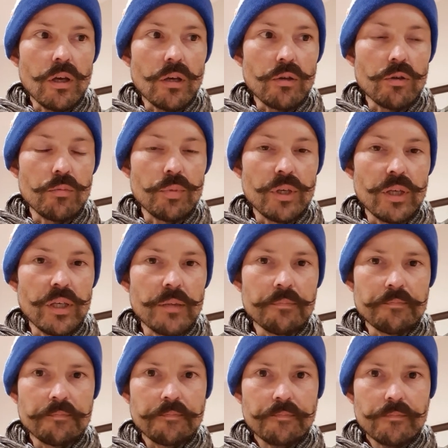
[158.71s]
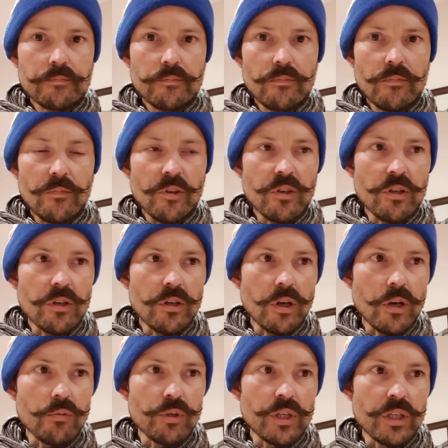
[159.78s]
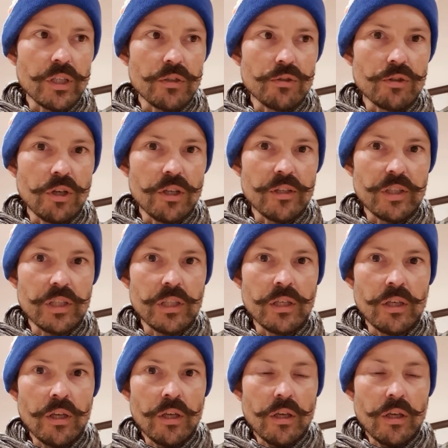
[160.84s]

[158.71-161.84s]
could be a really good idea.